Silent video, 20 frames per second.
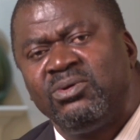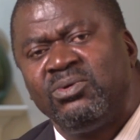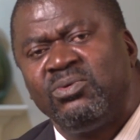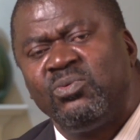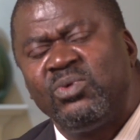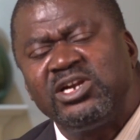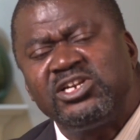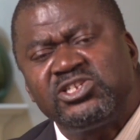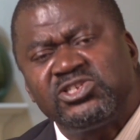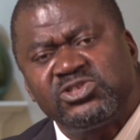
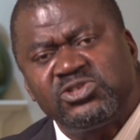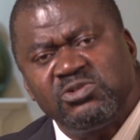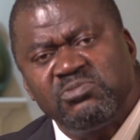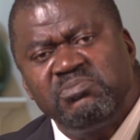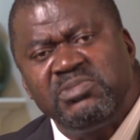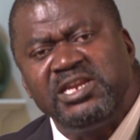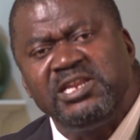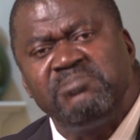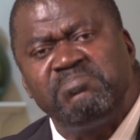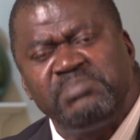what so
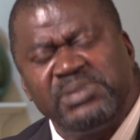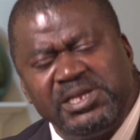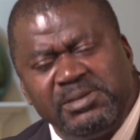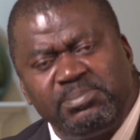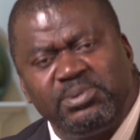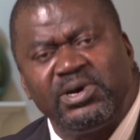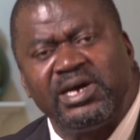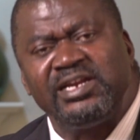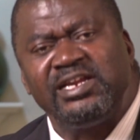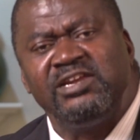many
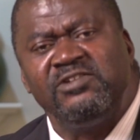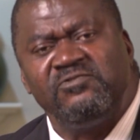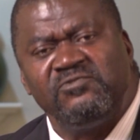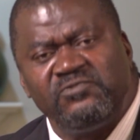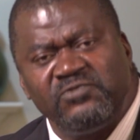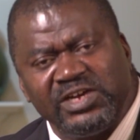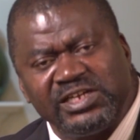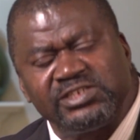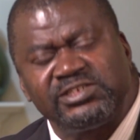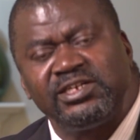people had
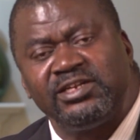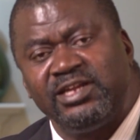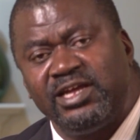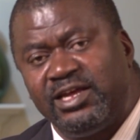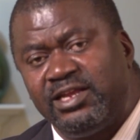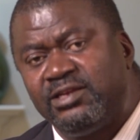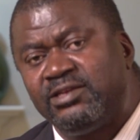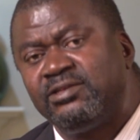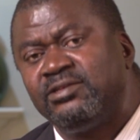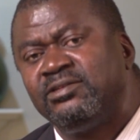invested
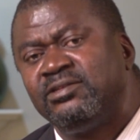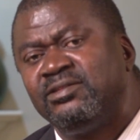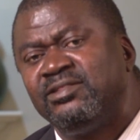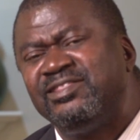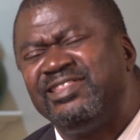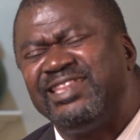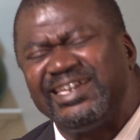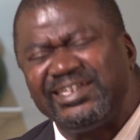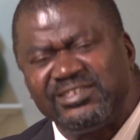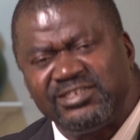in,
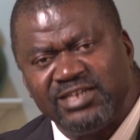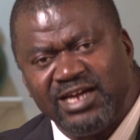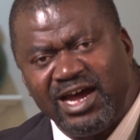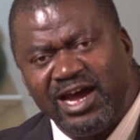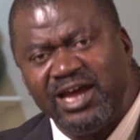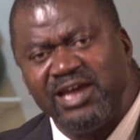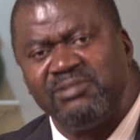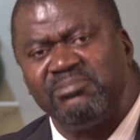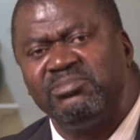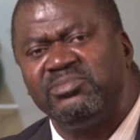their
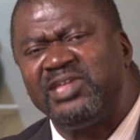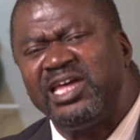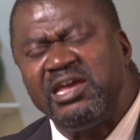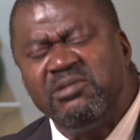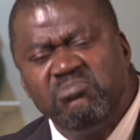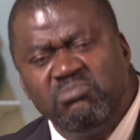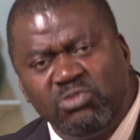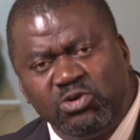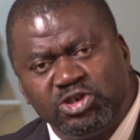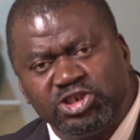time, their
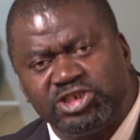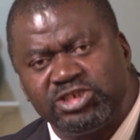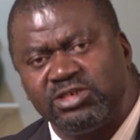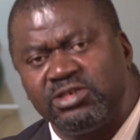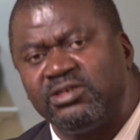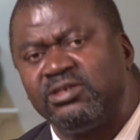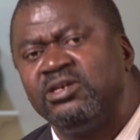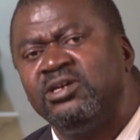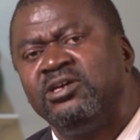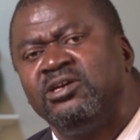
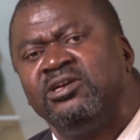emotion,